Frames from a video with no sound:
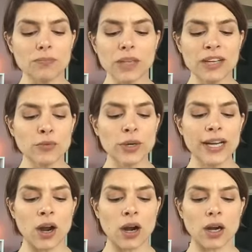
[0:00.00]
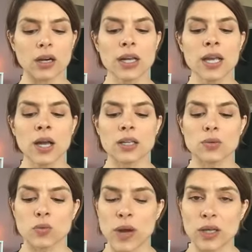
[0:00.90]
If we are
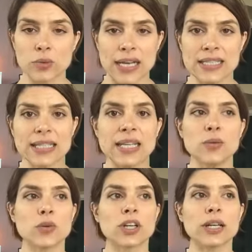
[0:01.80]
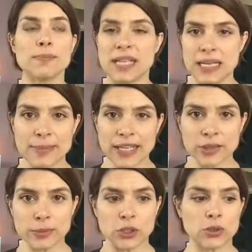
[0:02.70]
well rested, we're going to be in a better
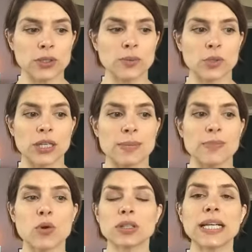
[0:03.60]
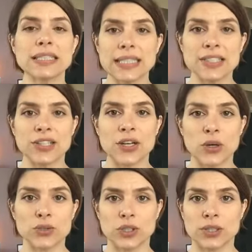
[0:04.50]
mood. We're going to be more likely to
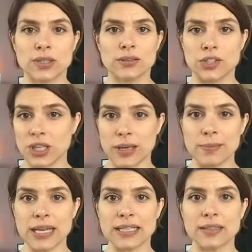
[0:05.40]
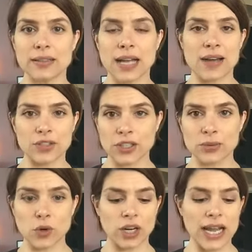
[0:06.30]
go to the gym and have a good
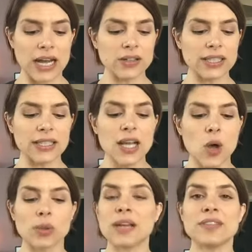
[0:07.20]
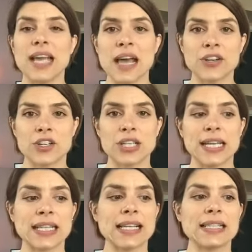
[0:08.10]
workout, and we'll have the energy to
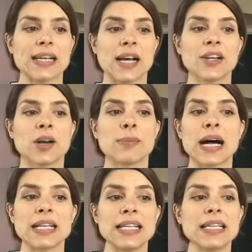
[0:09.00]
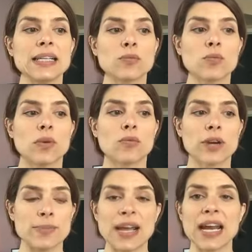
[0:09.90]
get that done. Our body
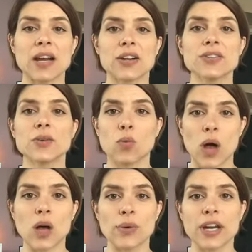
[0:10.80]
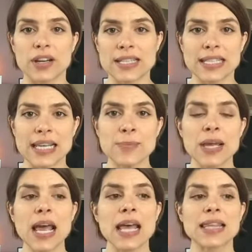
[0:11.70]
repairs while we are asleep.
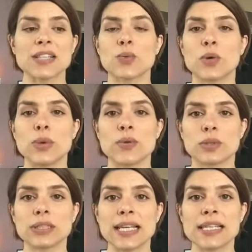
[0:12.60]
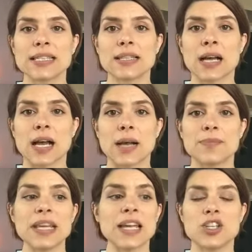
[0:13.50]
That's when we release
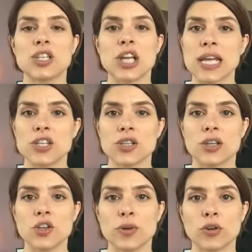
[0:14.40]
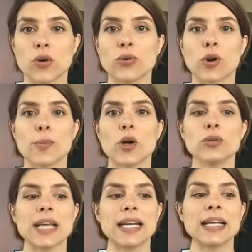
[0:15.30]
the HGH, the human growth
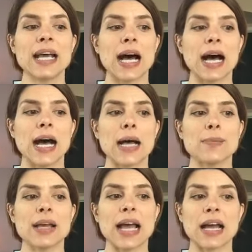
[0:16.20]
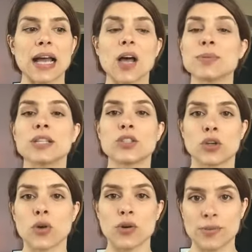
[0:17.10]
hormone that helps us to
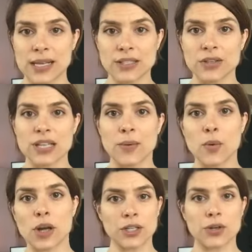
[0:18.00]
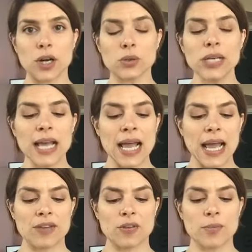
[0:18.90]
grow the muscles that we want to grow.
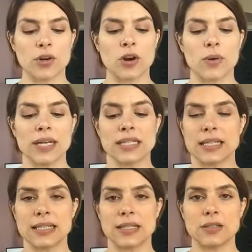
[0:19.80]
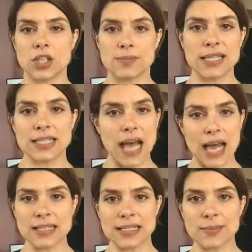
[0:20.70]
And remember, growing doesn't just mean
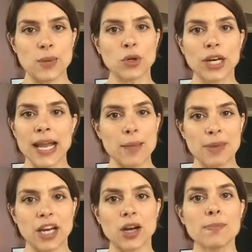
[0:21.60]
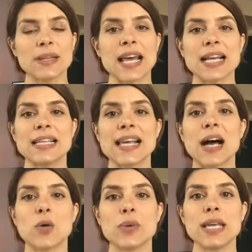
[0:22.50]
size, doesn't mean we're going to get bigger, but that is
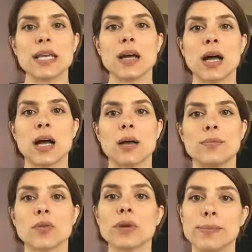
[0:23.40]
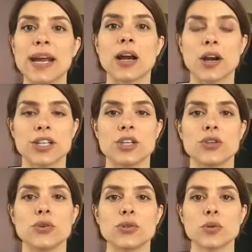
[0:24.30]
how we repair our
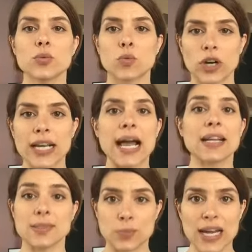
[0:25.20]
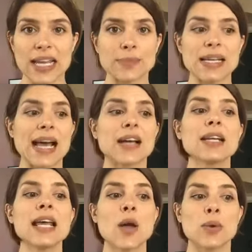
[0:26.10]
tissues. Working out is breaking them down.
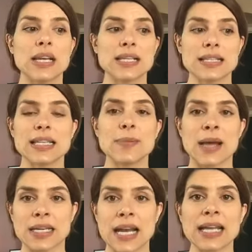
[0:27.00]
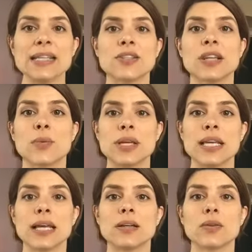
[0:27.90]
We need to sleep at night so that we
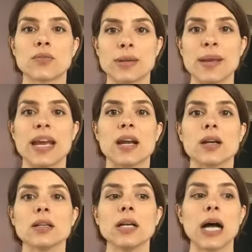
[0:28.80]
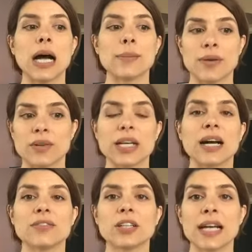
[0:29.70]
can repair and
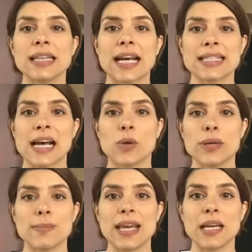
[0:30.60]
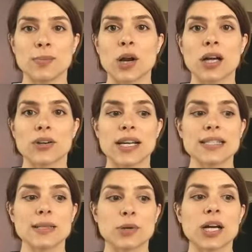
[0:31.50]
recover, and that's how we make progress.
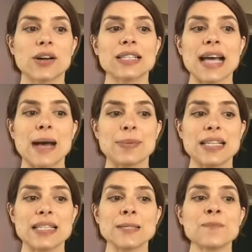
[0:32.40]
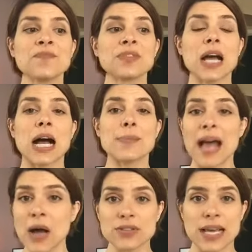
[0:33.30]
The progress happens
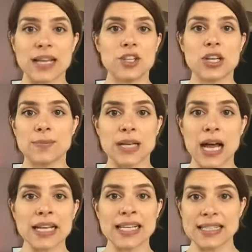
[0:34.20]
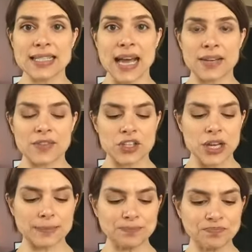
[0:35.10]
outside of the gym, not inside of the
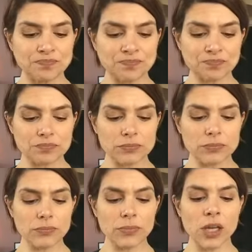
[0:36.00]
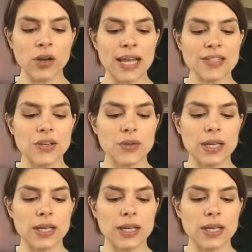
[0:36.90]
gym. Okay, so